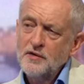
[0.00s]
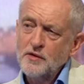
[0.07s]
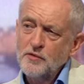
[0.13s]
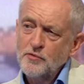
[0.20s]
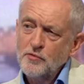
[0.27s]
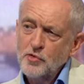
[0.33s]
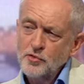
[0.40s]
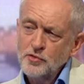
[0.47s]
The
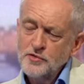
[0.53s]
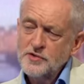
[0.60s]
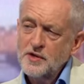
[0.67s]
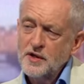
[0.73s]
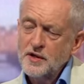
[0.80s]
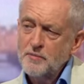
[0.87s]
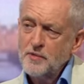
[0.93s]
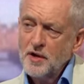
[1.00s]
rules,
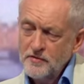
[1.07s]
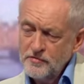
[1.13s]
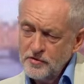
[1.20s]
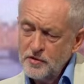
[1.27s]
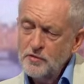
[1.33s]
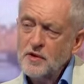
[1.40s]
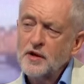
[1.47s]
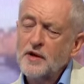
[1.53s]
in my
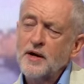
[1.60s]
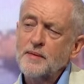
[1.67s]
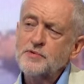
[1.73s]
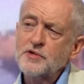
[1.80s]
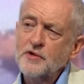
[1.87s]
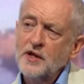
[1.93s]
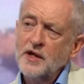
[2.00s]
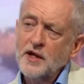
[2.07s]
view, are
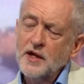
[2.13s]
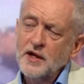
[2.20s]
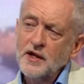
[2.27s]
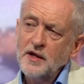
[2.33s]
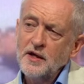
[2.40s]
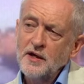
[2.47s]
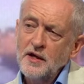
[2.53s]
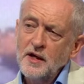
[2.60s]
absolutely
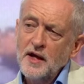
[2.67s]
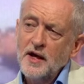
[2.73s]
clear.